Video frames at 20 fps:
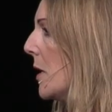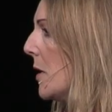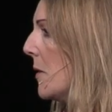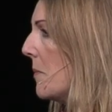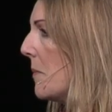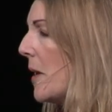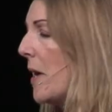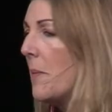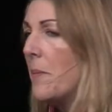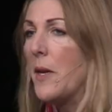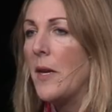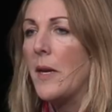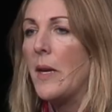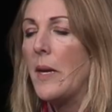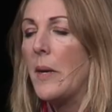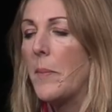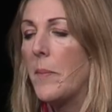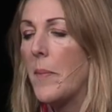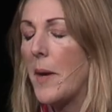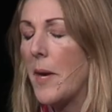
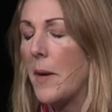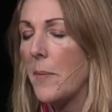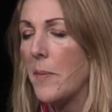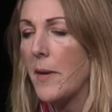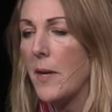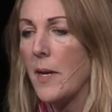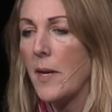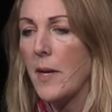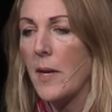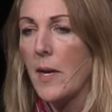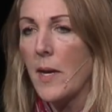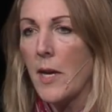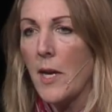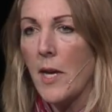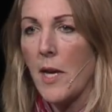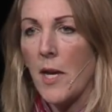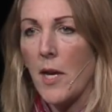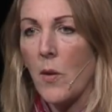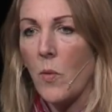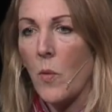Maybe, maybe
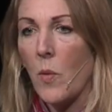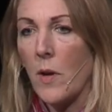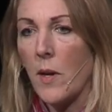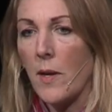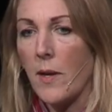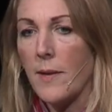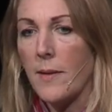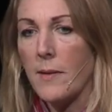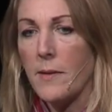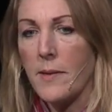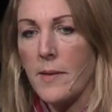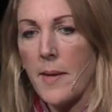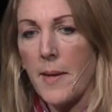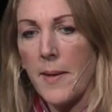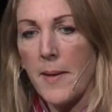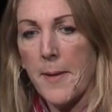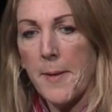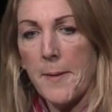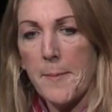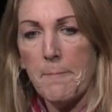it was
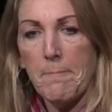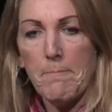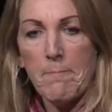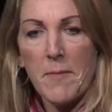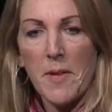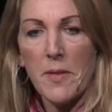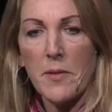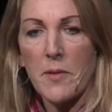um, a